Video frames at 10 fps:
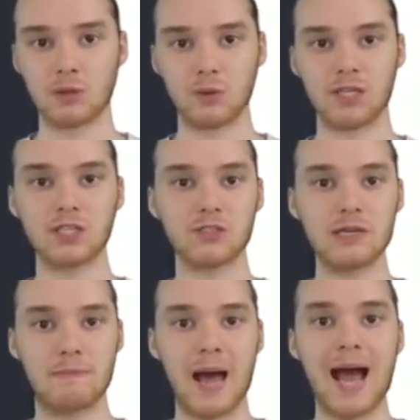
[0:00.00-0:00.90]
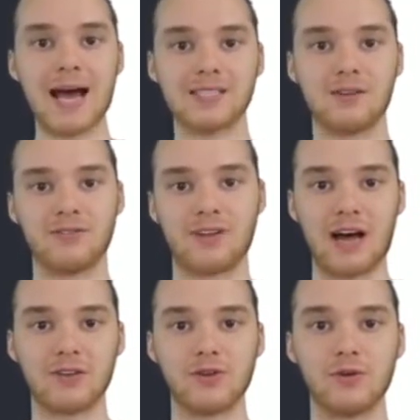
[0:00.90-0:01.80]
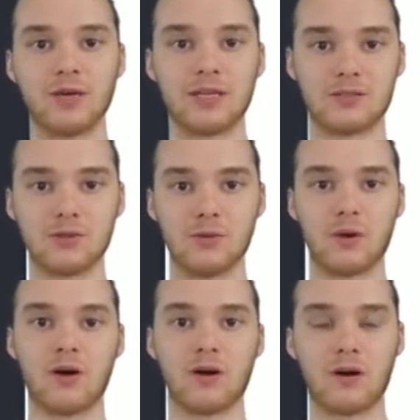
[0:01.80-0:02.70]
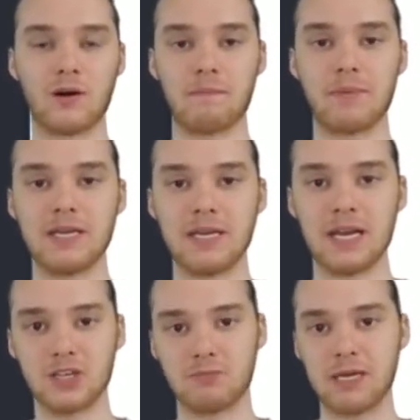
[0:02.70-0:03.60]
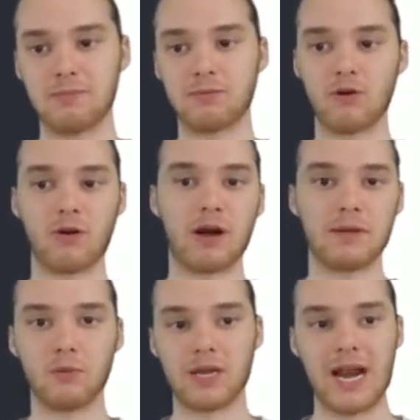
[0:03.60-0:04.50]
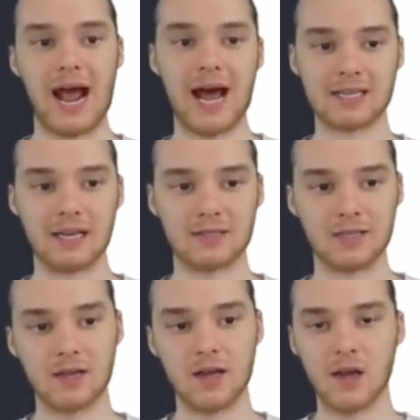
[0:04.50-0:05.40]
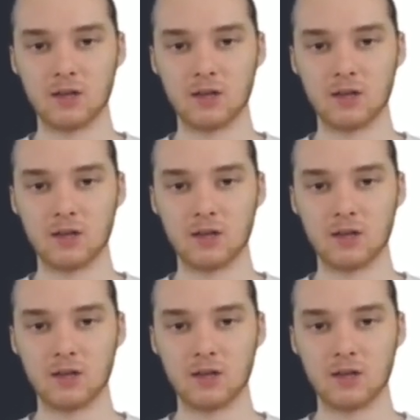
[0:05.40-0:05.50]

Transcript: which will essentially pass a value into our PHP program, and then we can access it.